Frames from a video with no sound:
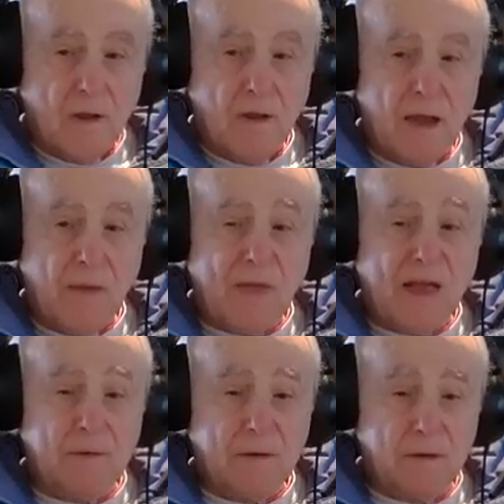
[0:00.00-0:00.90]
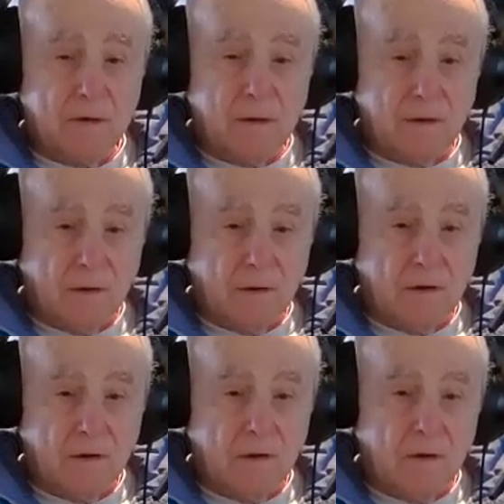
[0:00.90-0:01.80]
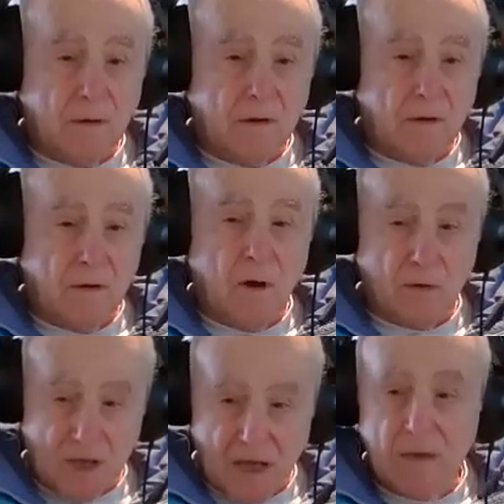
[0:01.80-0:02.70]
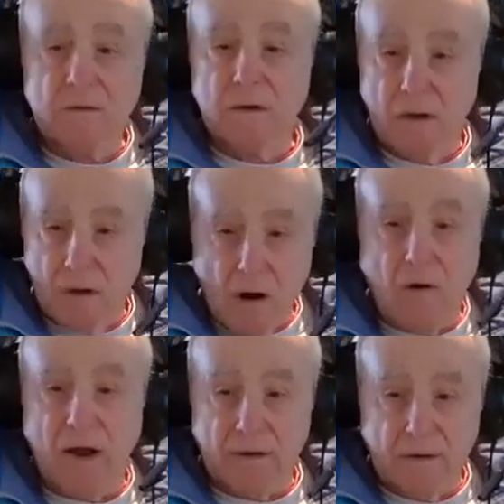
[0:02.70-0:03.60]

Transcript: That's and how that, strong that fear. Okay. All right.